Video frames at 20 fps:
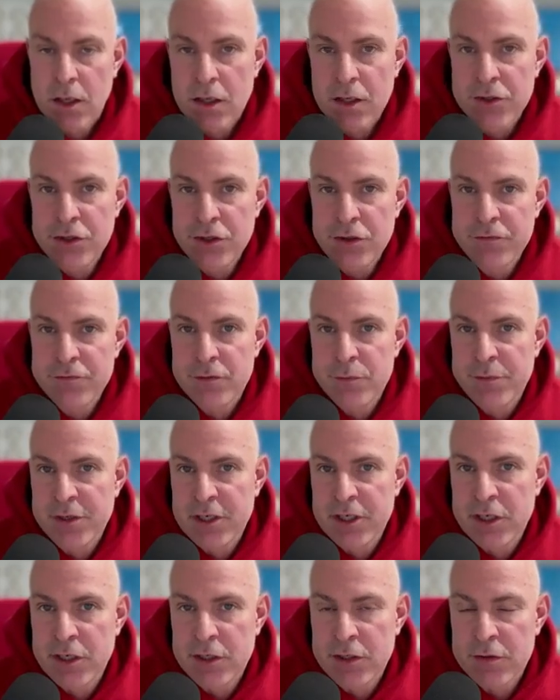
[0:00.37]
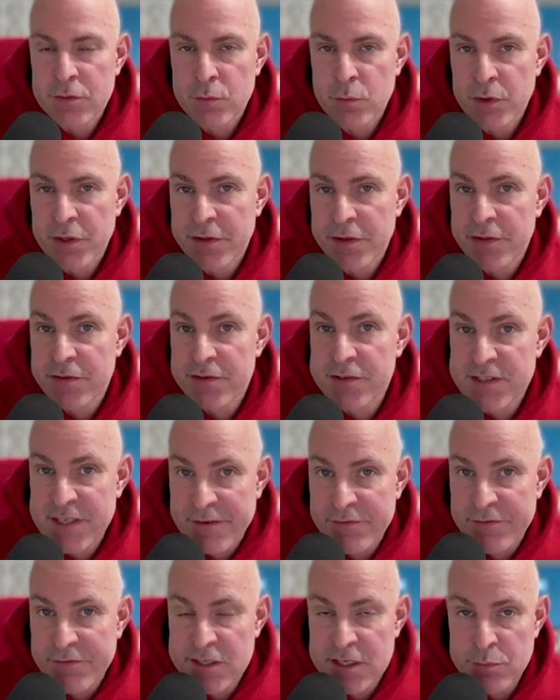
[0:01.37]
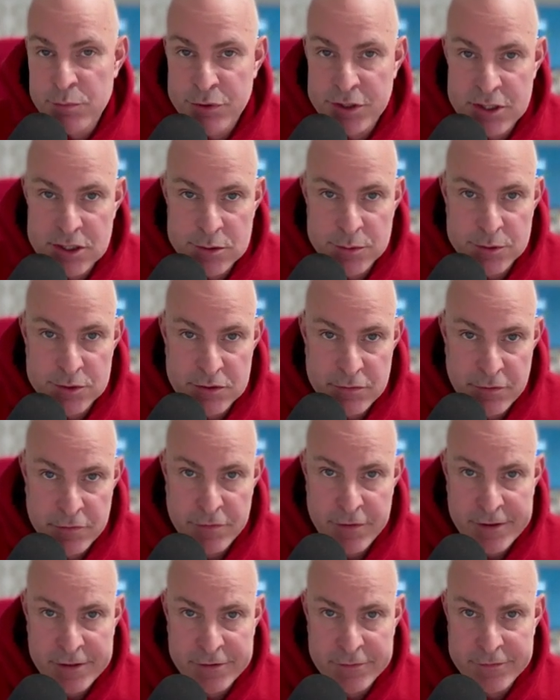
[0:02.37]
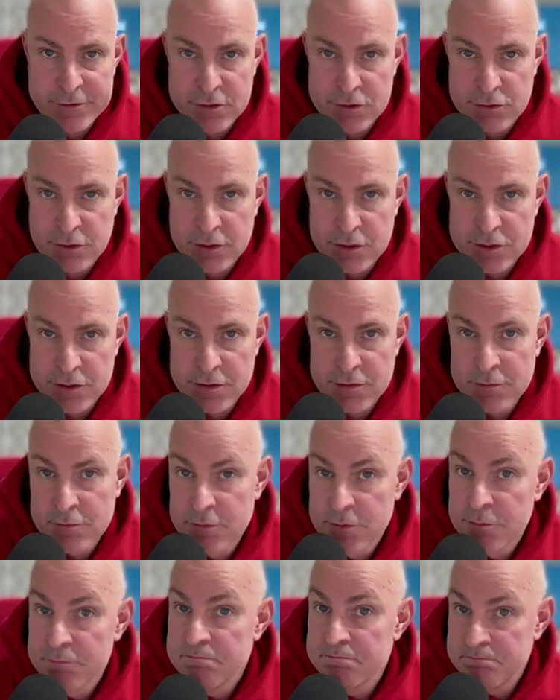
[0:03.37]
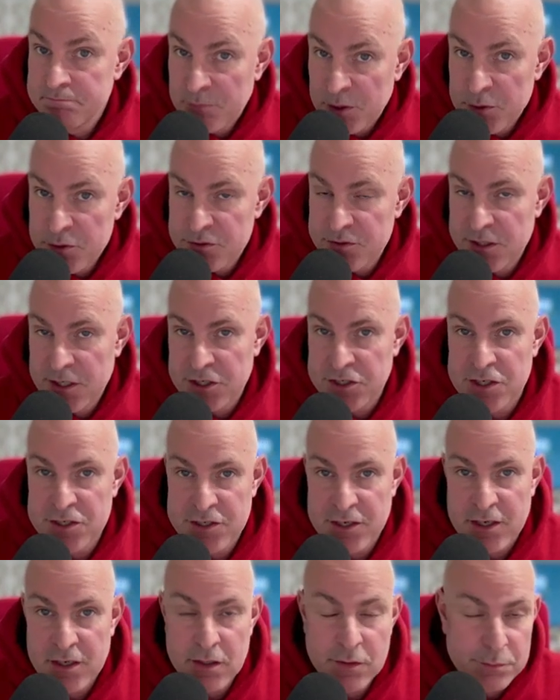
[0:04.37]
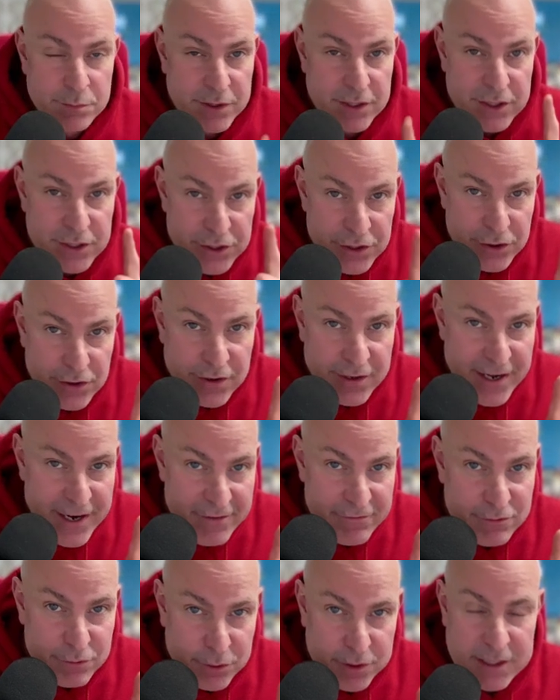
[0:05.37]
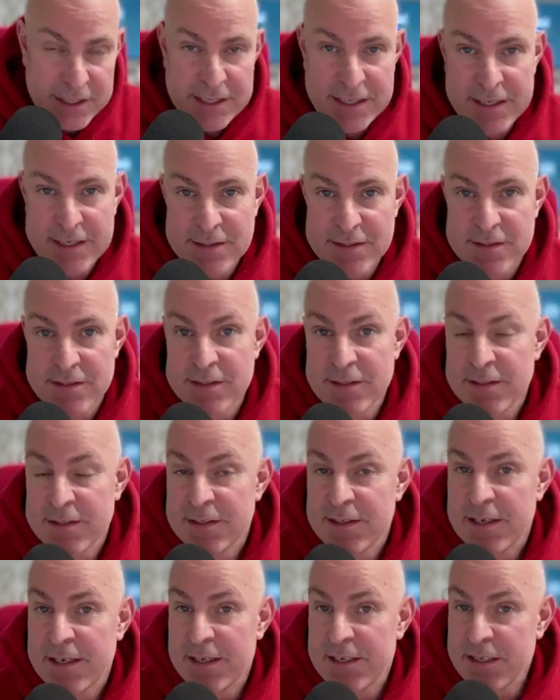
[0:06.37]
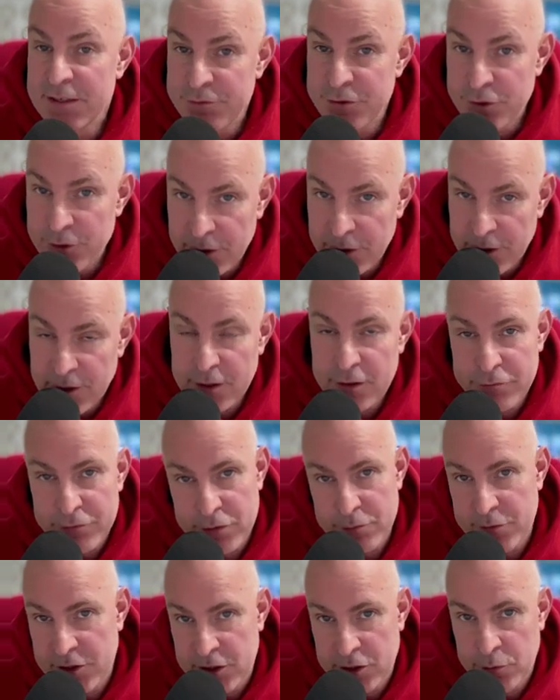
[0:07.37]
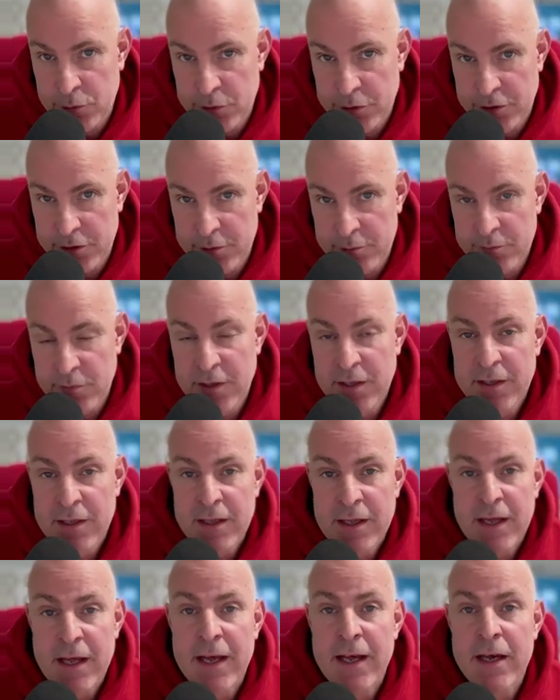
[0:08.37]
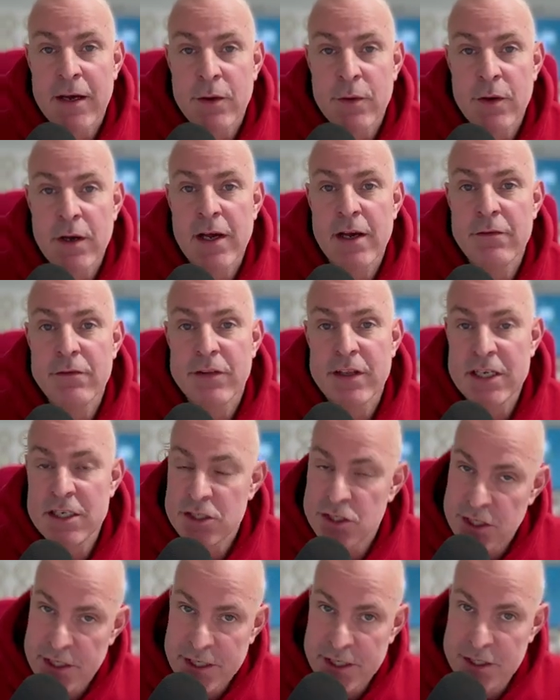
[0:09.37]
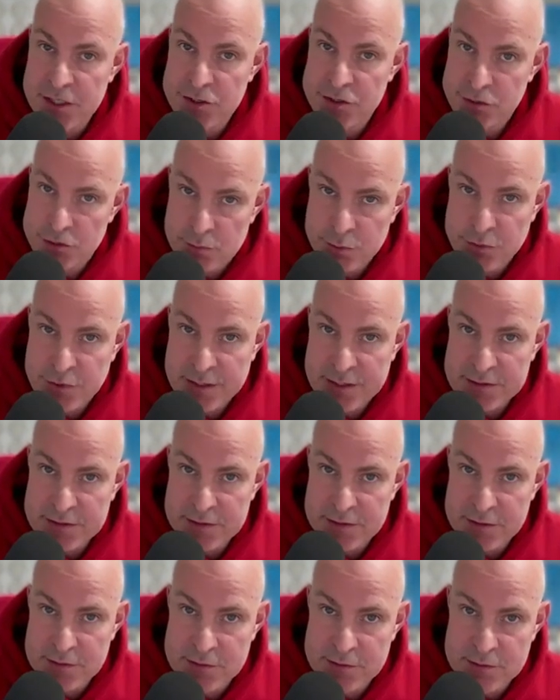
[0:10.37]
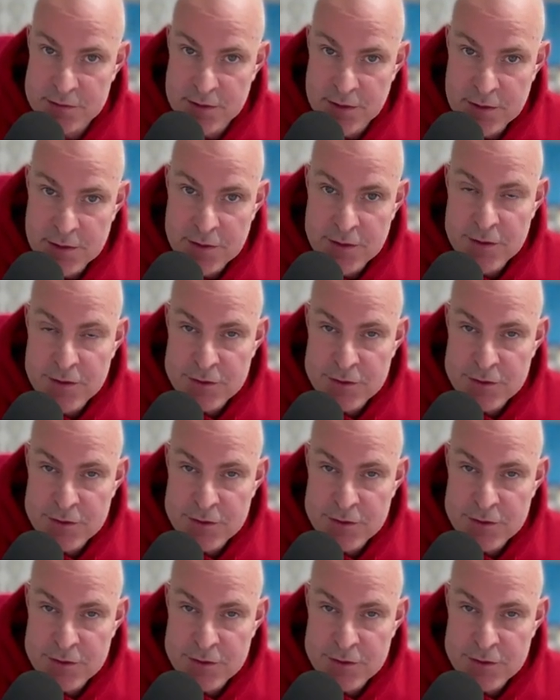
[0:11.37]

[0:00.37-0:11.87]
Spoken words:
Are you familiar with 17 principles of effective instruction? Most teachers are, but not everyone is. And if you are familiar with them, how have they changed your practice?